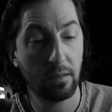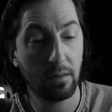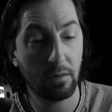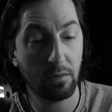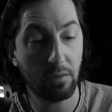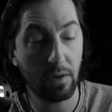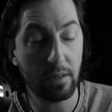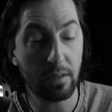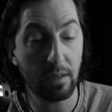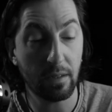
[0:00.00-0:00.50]

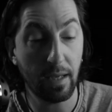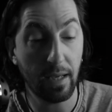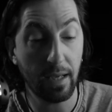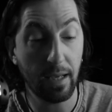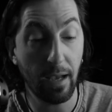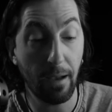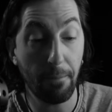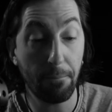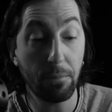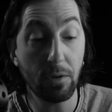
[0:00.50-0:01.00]
gritted
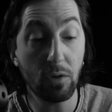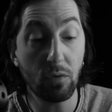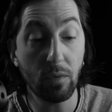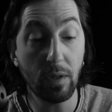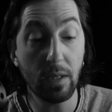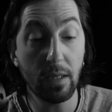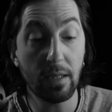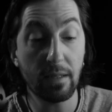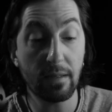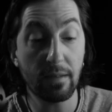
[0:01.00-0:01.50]
Ahab
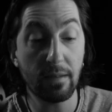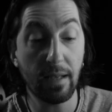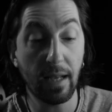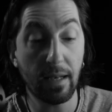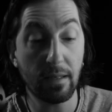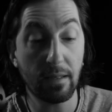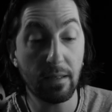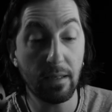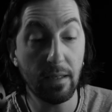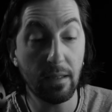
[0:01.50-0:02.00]
between his
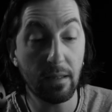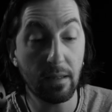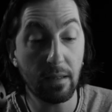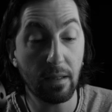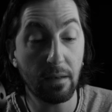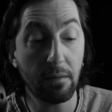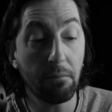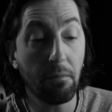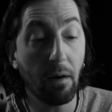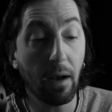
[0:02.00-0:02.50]
set teeth
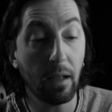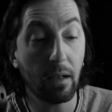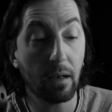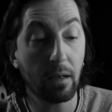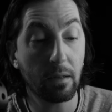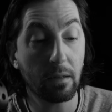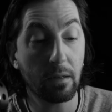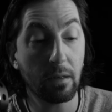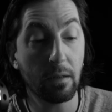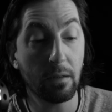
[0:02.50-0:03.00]
and
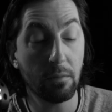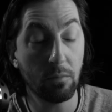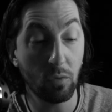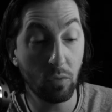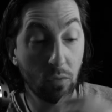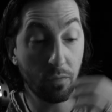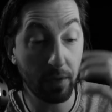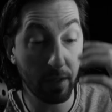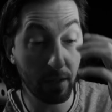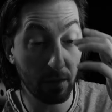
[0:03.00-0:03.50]
violently
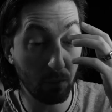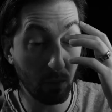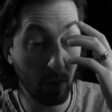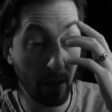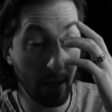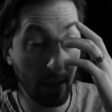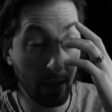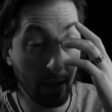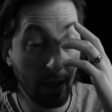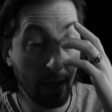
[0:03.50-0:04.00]
moving
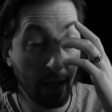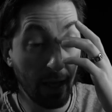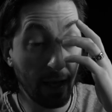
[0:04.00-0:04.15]
away